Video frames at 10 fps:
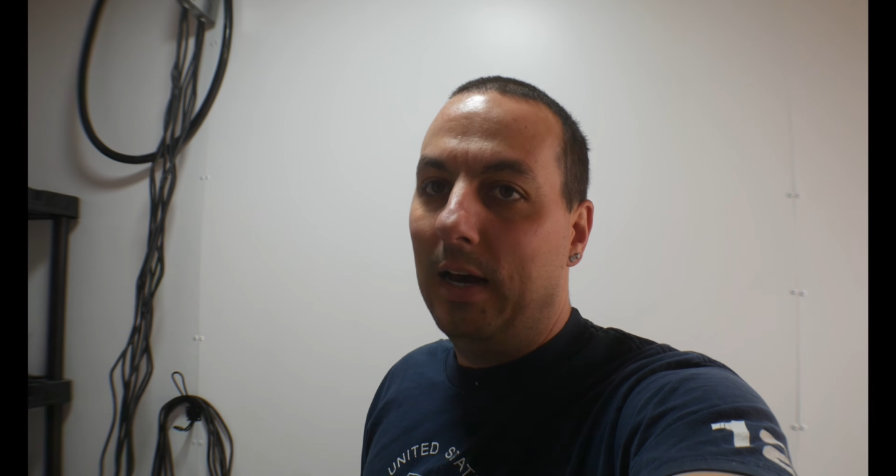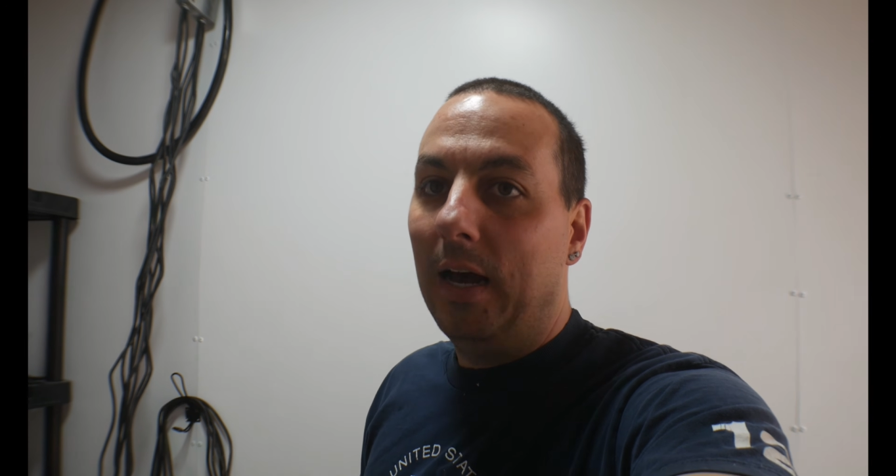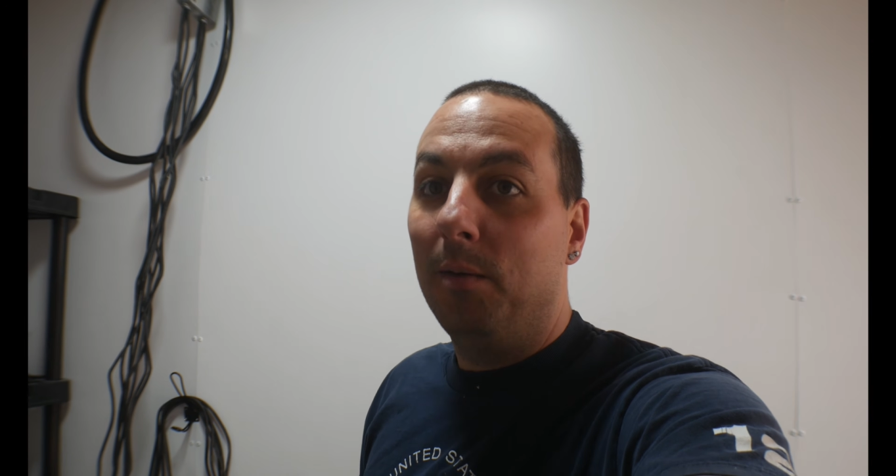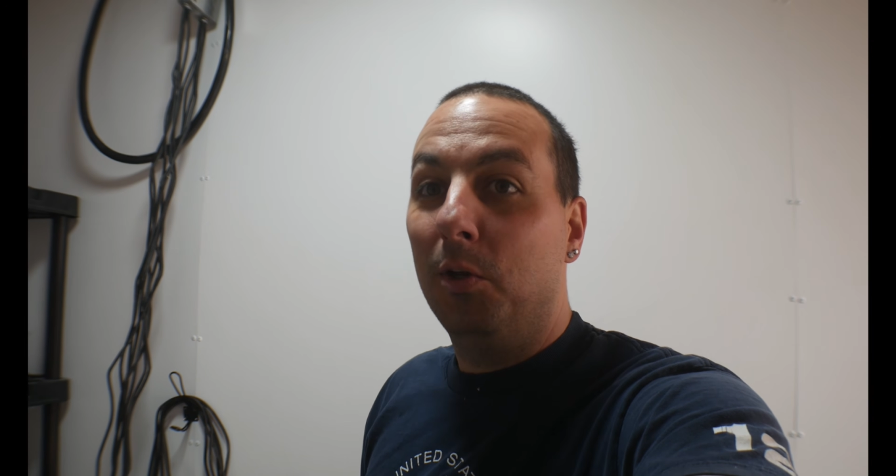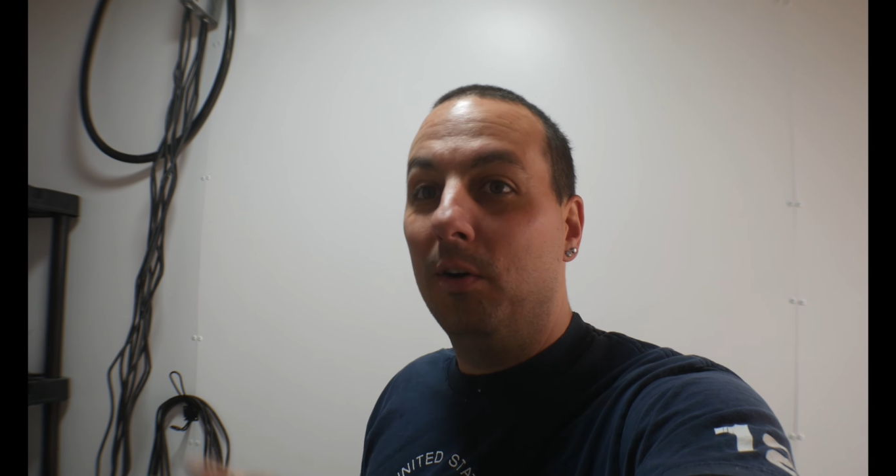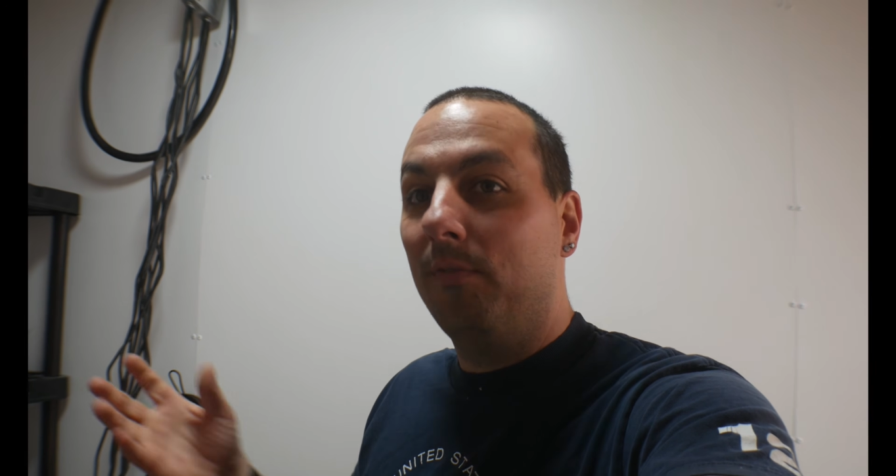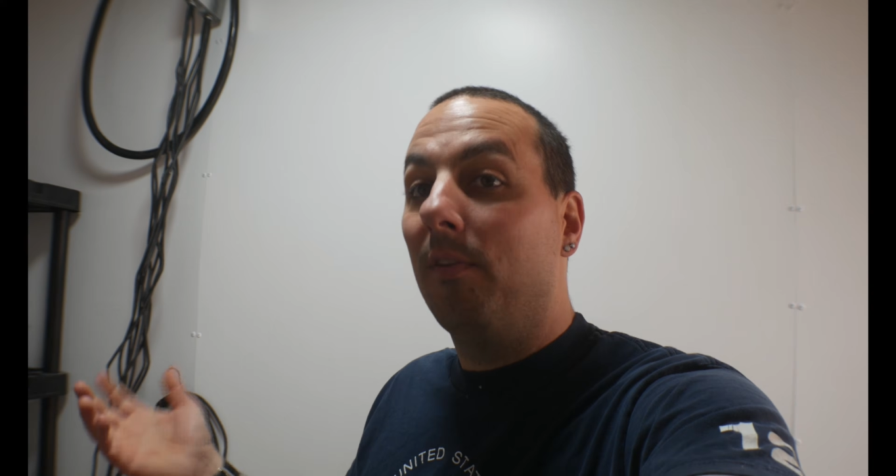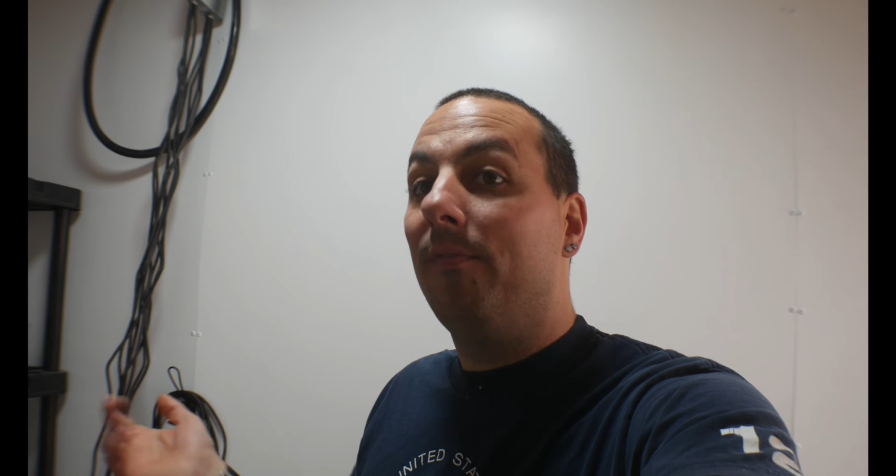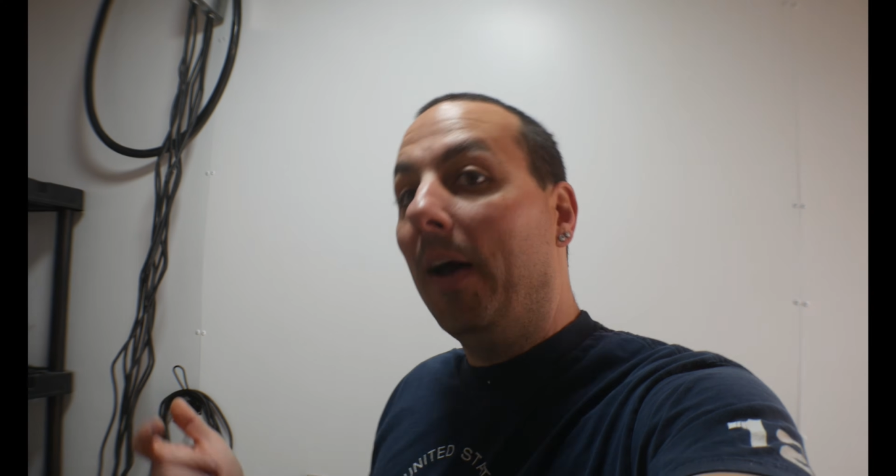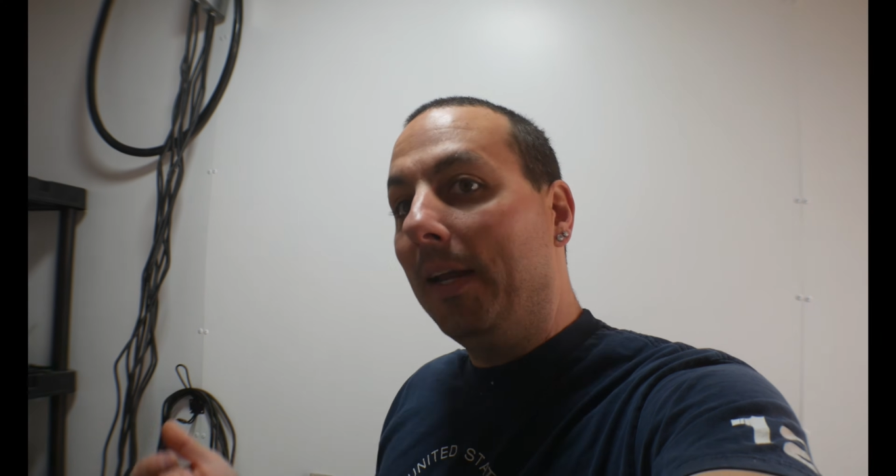You don't have
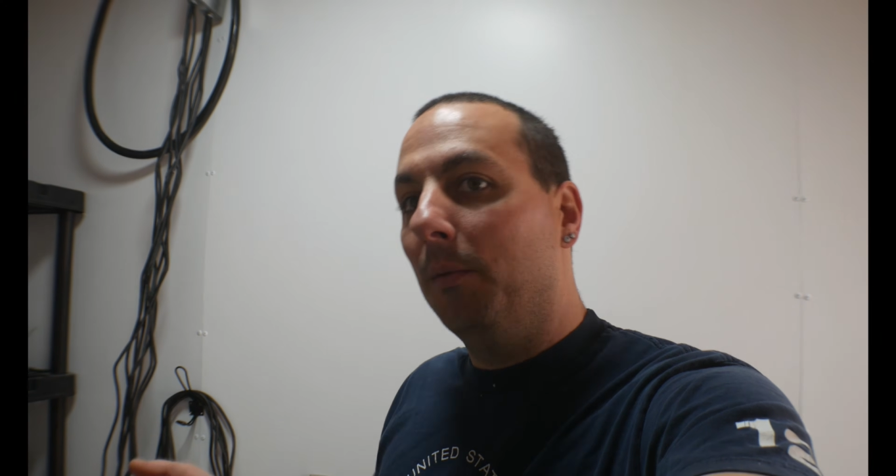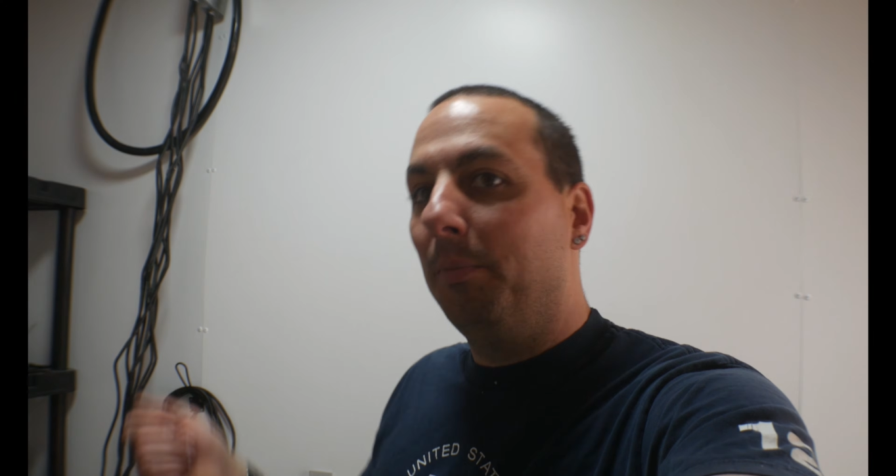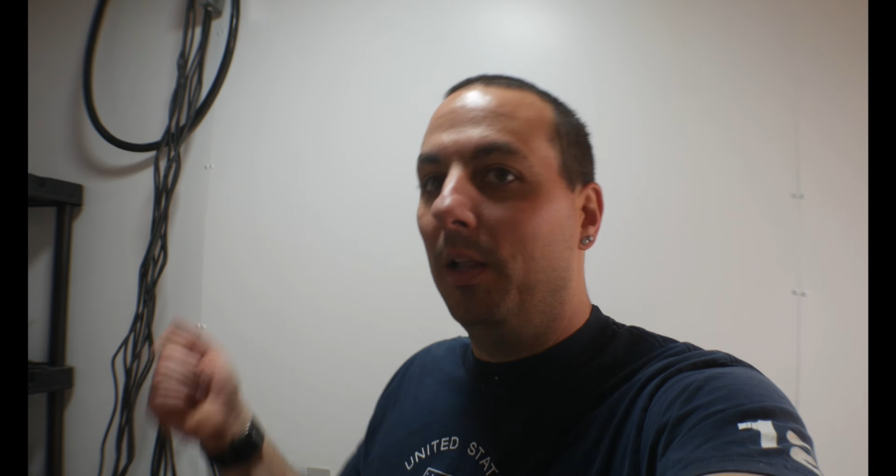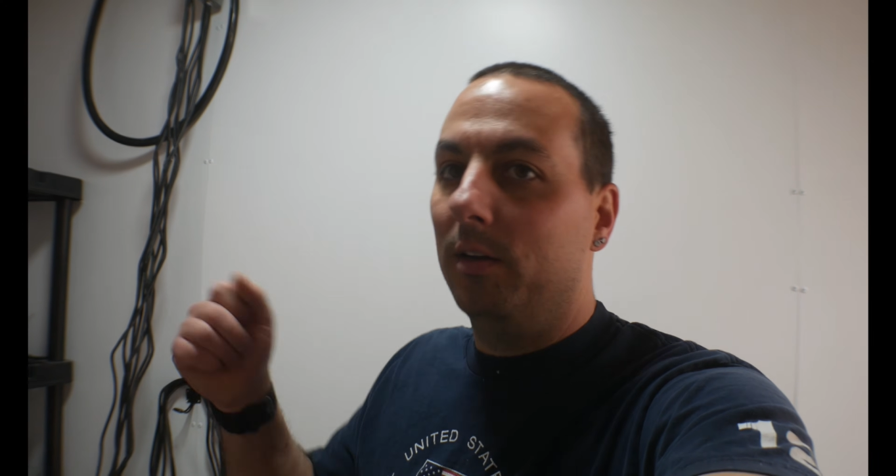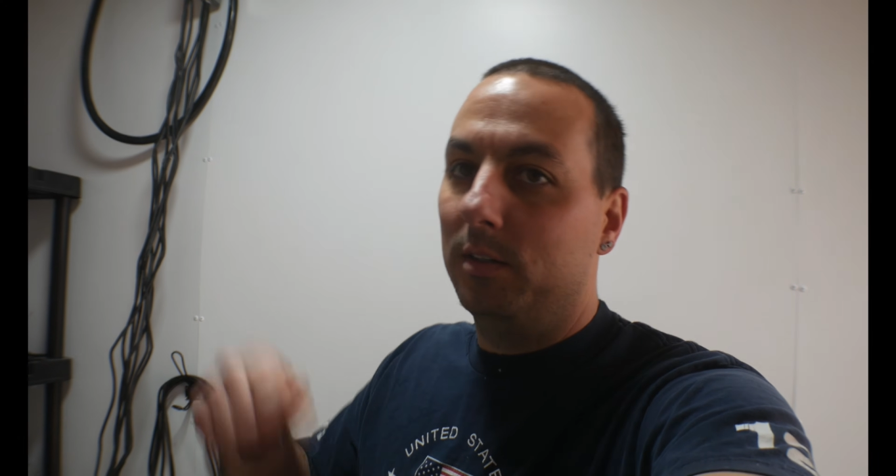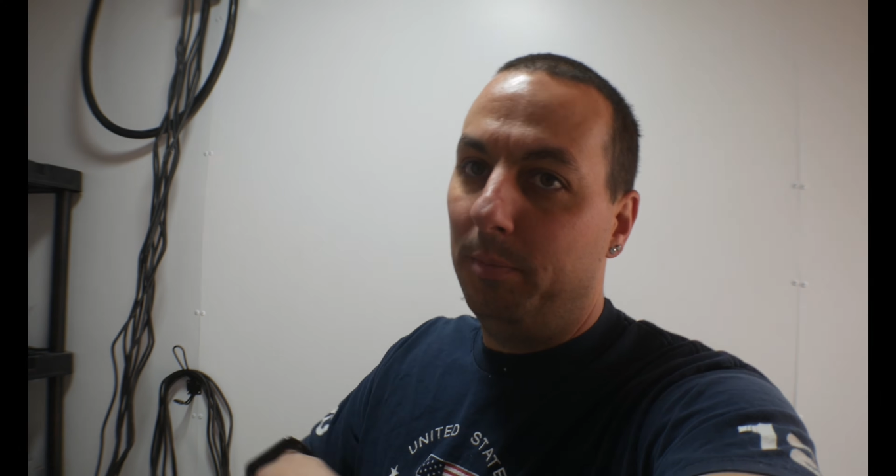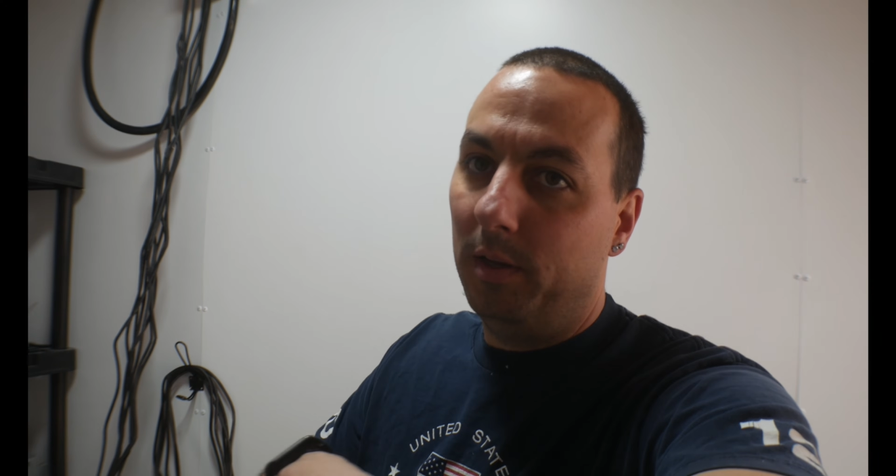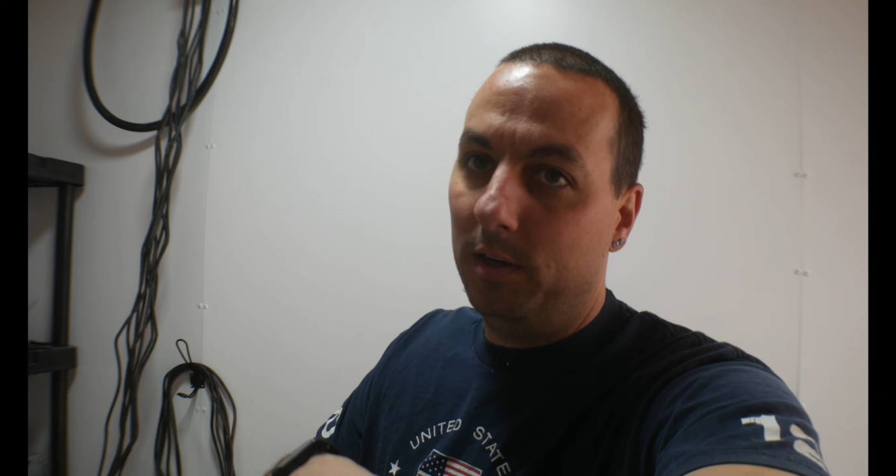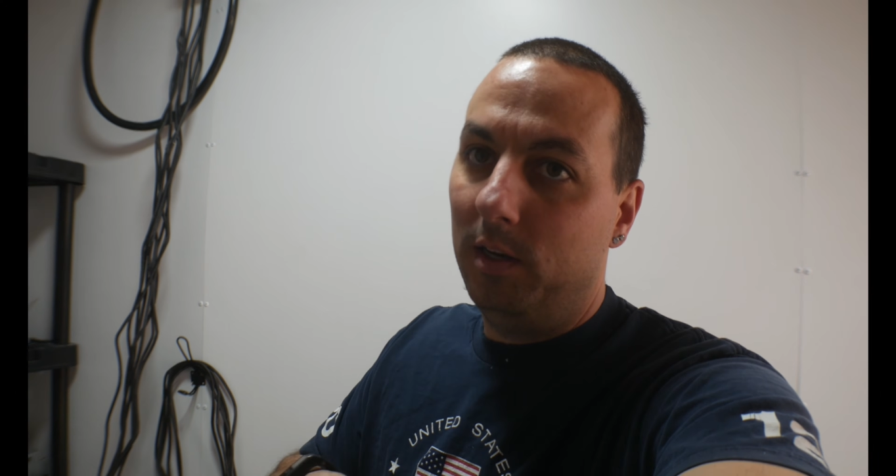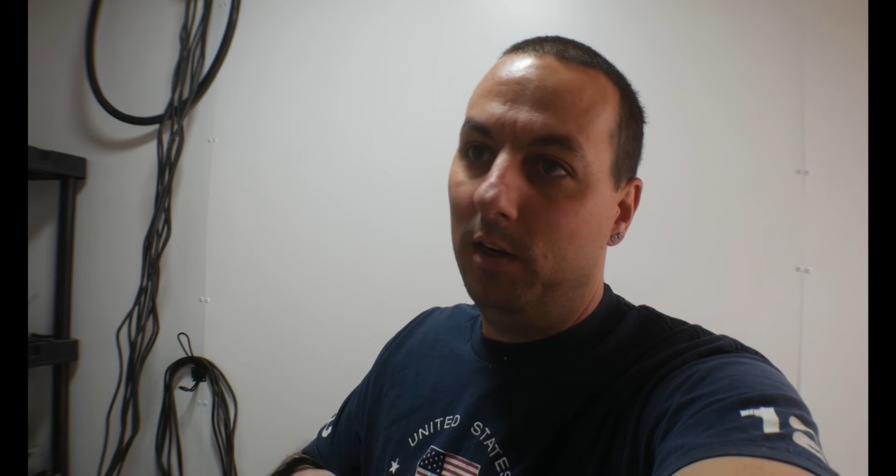to find a plug to
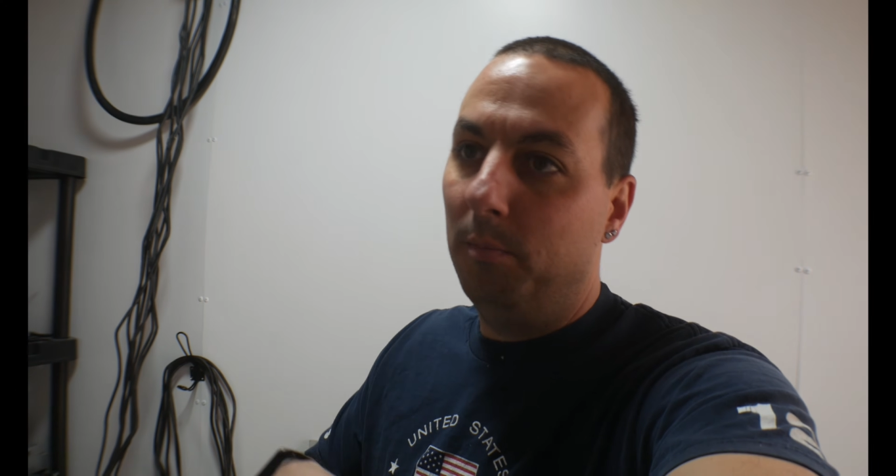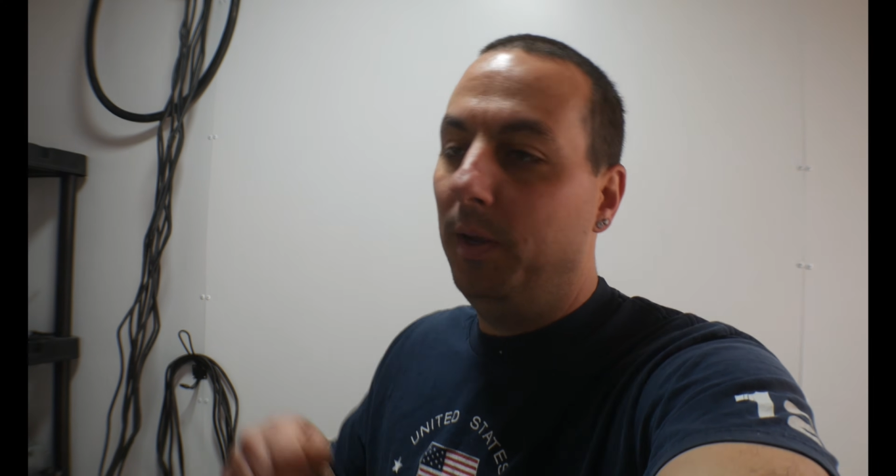plug into your